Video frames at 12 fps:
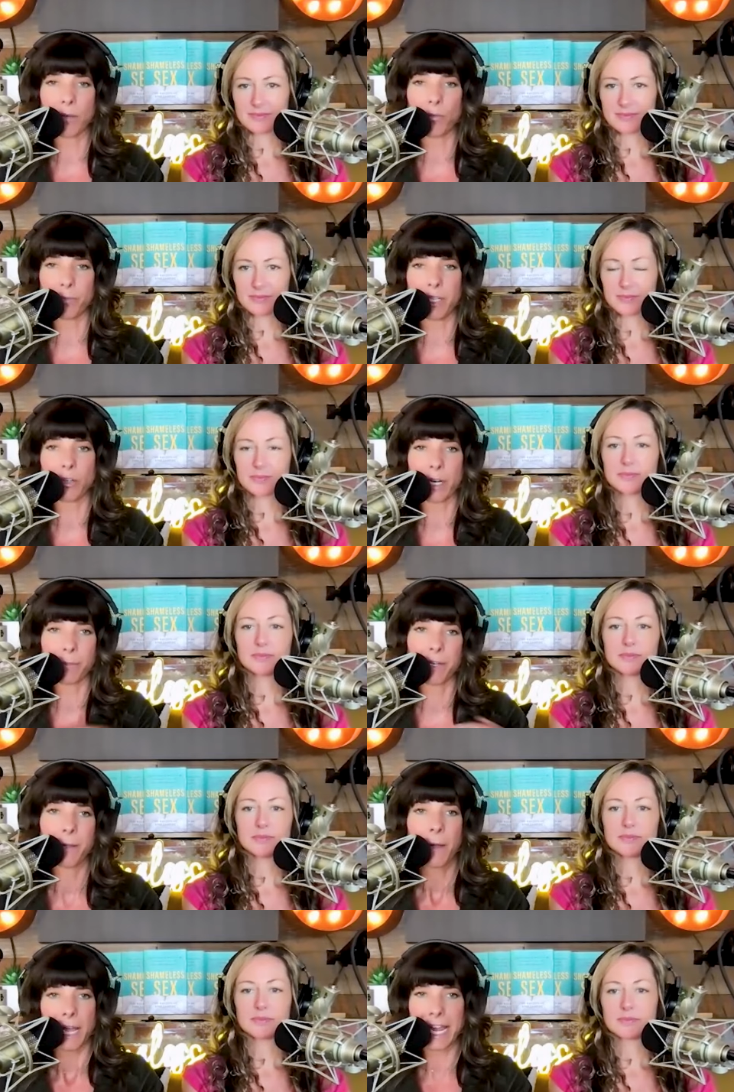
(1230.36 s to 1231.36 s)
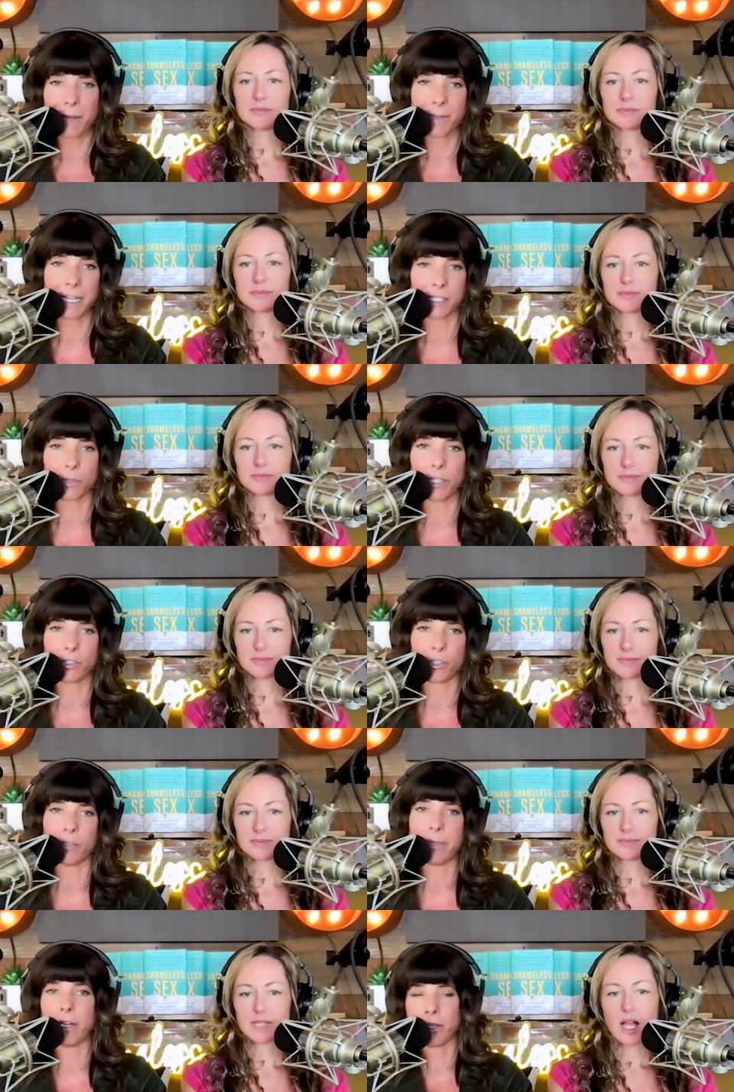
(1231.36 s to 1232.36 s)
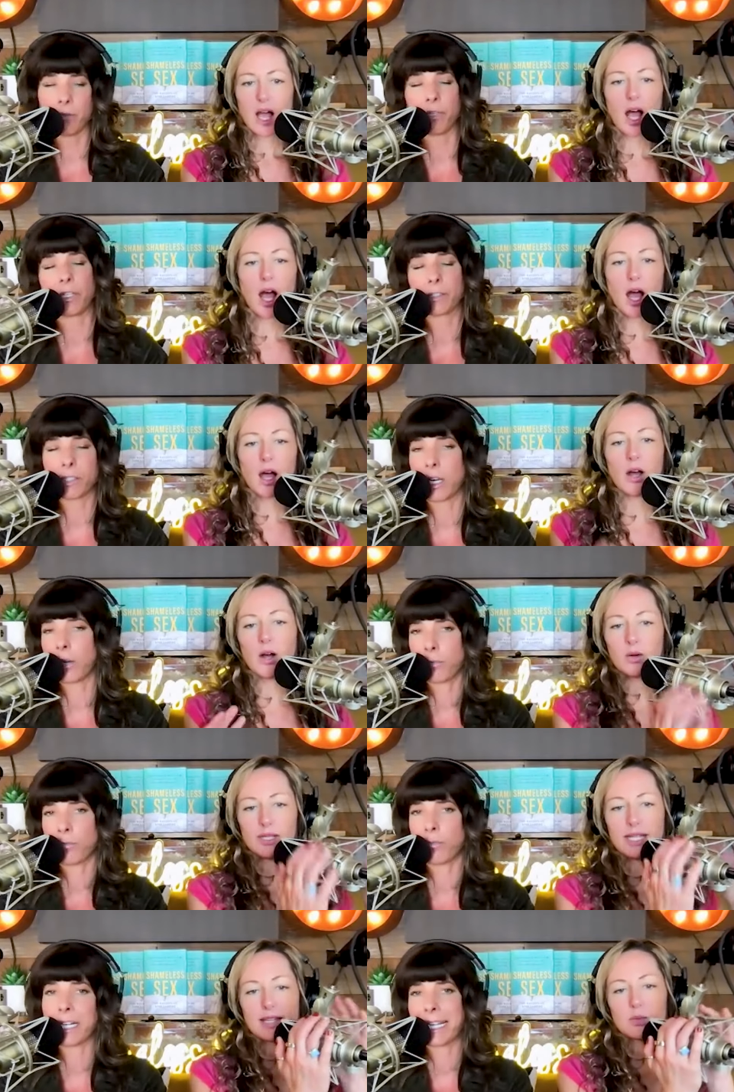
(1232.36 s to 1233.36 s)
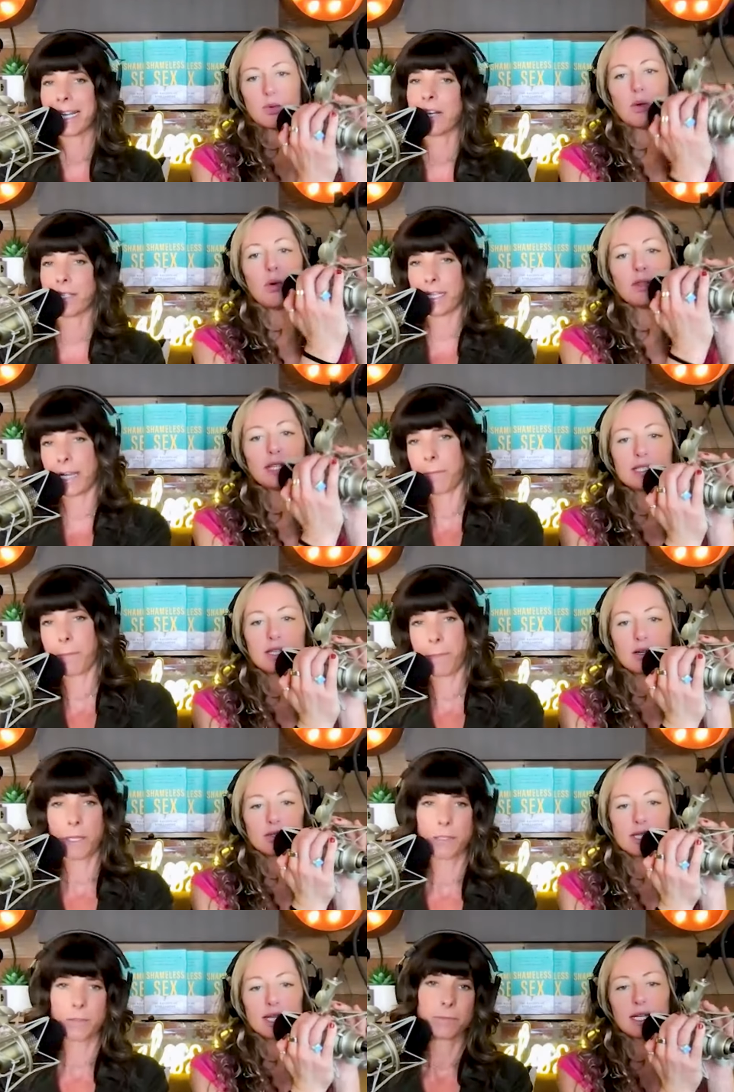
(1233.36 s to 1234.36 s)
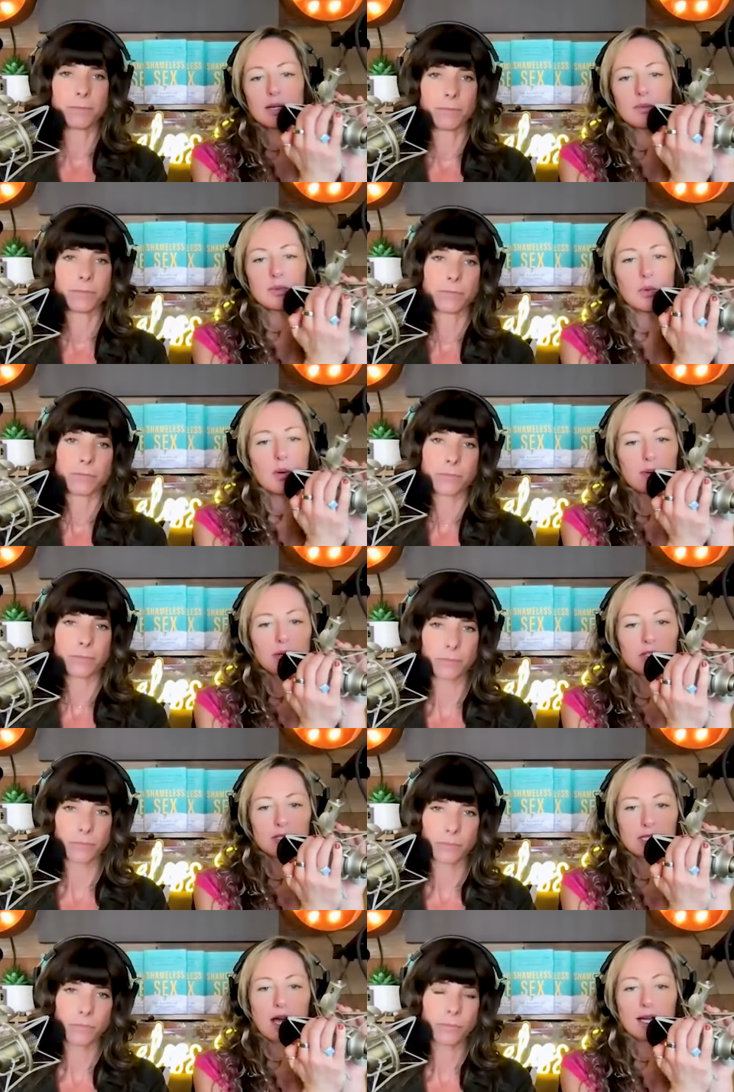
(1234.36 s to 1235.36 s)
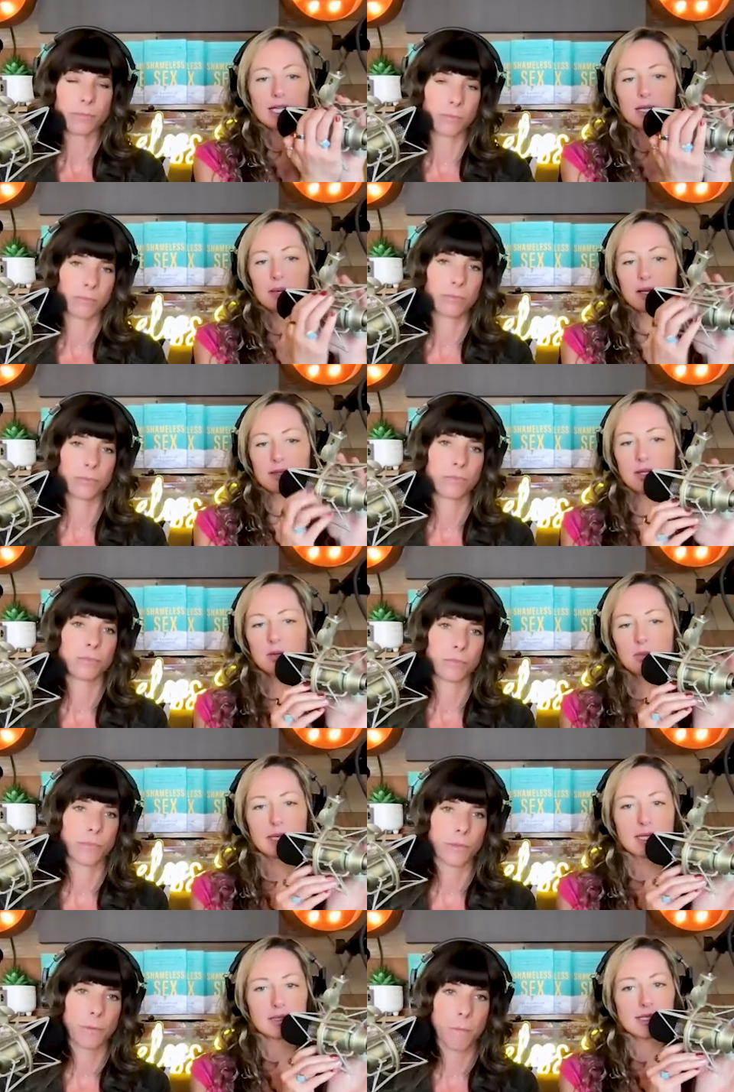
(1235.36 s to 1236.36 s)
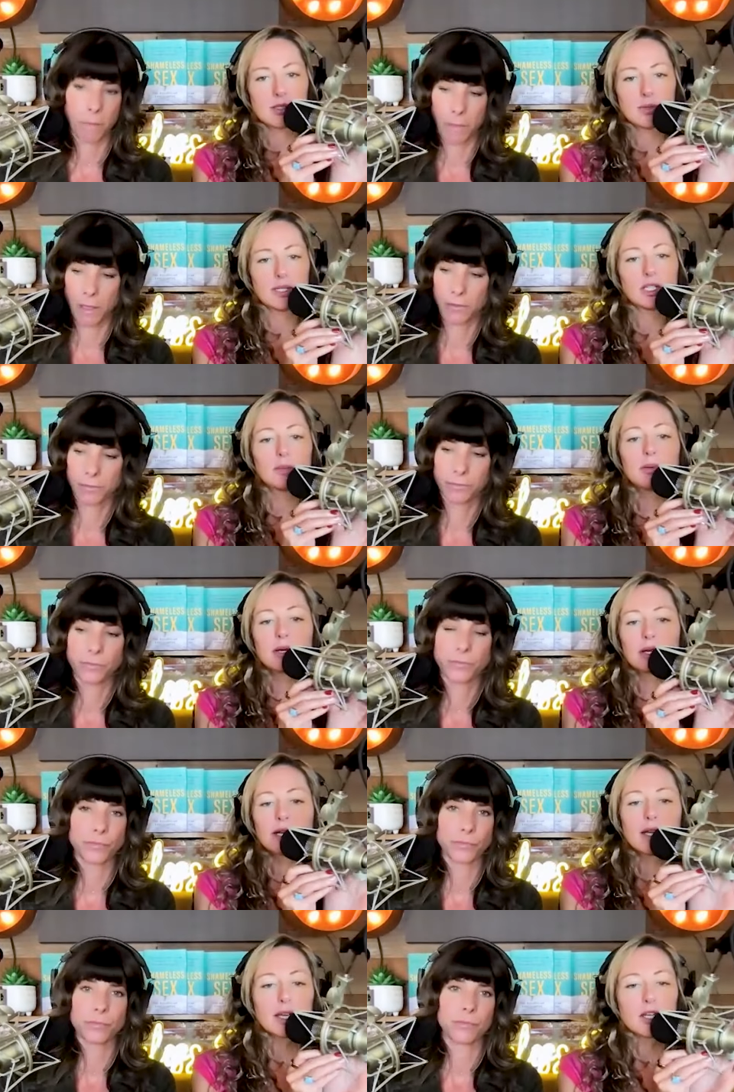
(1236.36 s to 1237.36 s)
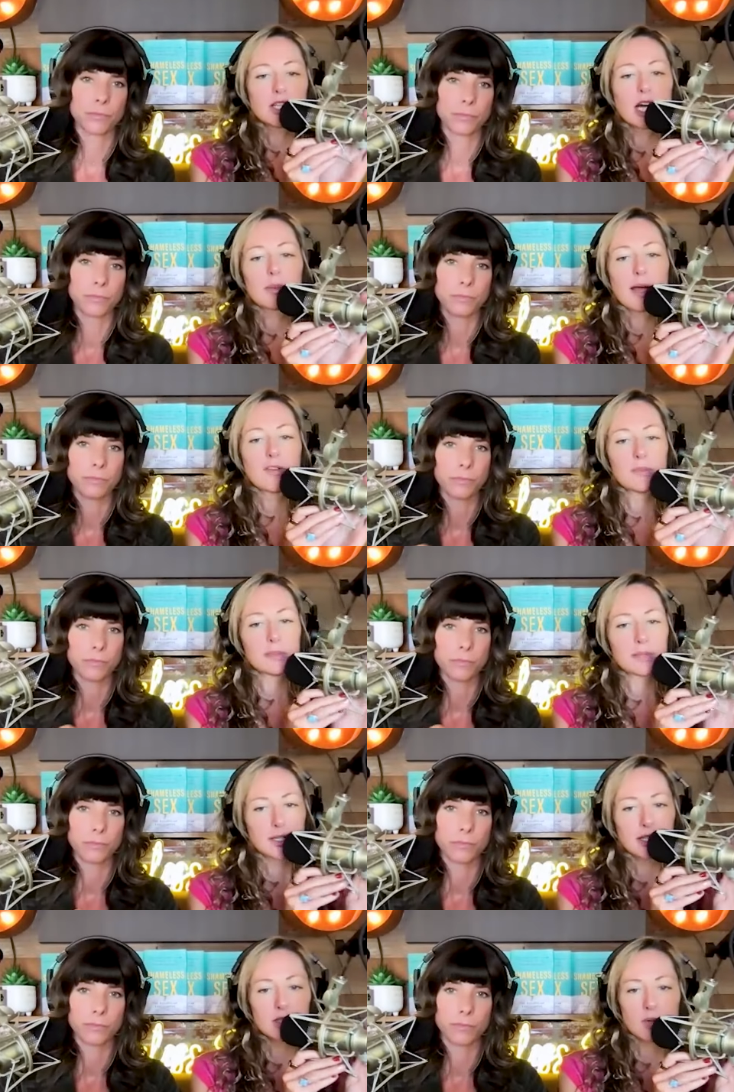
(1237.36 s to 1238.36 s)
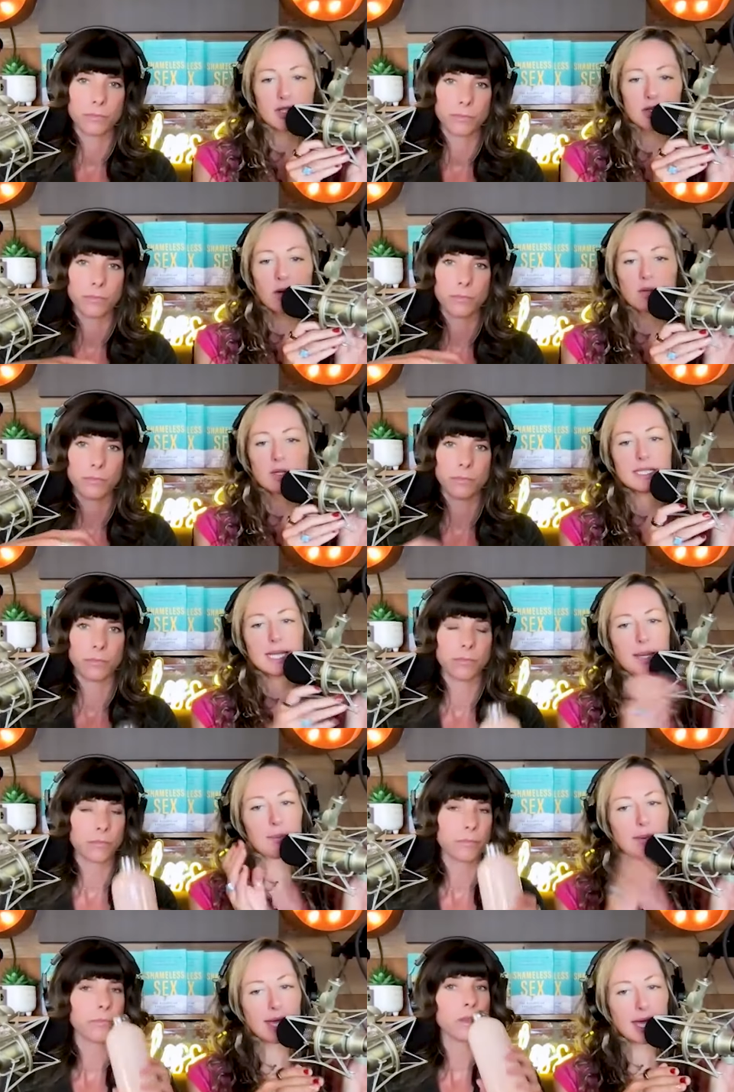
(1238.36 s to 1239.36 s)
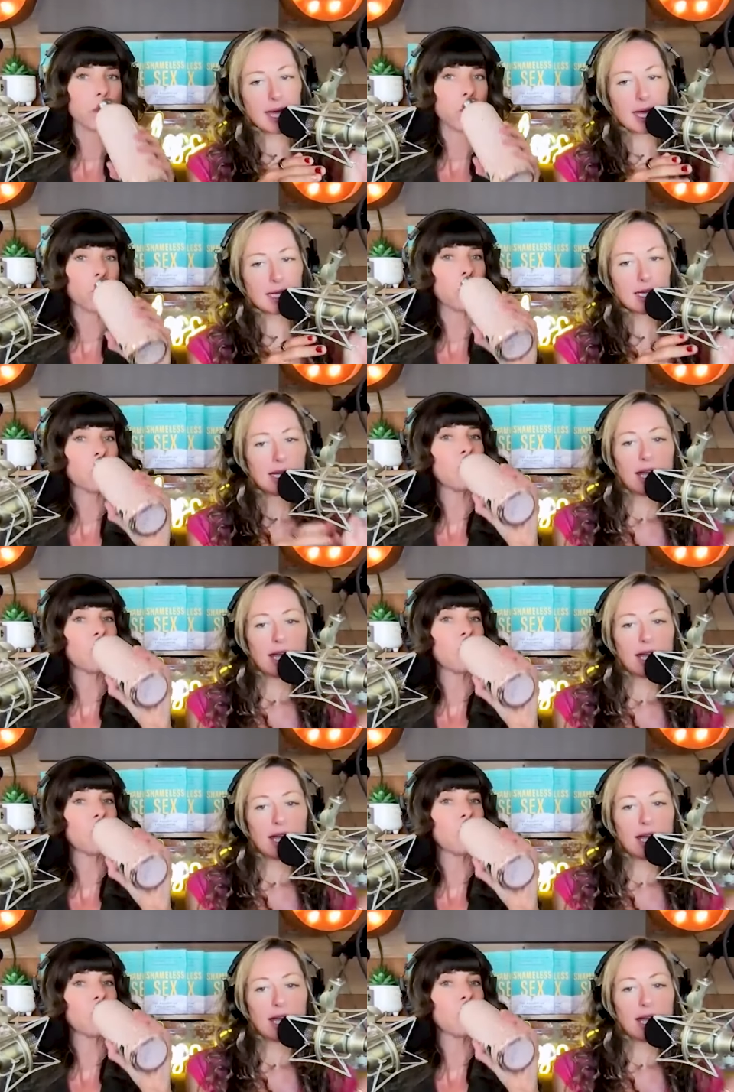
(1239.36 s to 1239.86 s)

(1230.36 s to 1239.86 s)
Speaker 1: it would be great. But Amy has a question about your book. So oh, we're yes. going to get onto that. This
Speaker 2: goes hand in hand with what we were just talking about, though, because so in your book, you talk about having periods where you only date men